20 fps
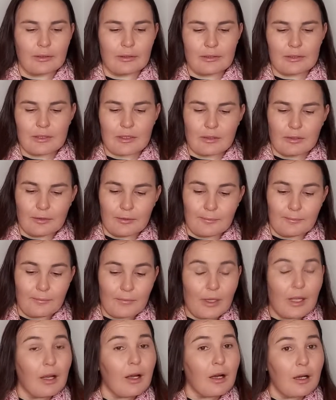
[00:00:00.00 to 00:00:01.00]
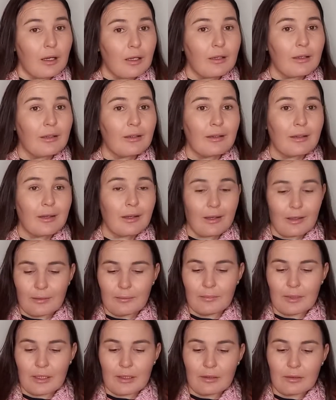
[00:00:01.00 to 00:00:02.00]
So I am
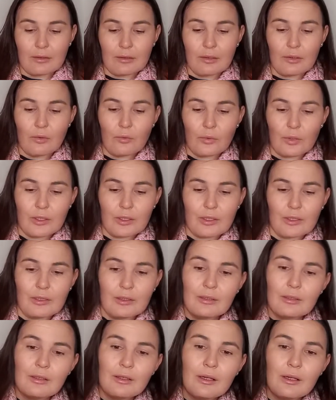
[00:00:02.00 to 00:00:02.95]
now working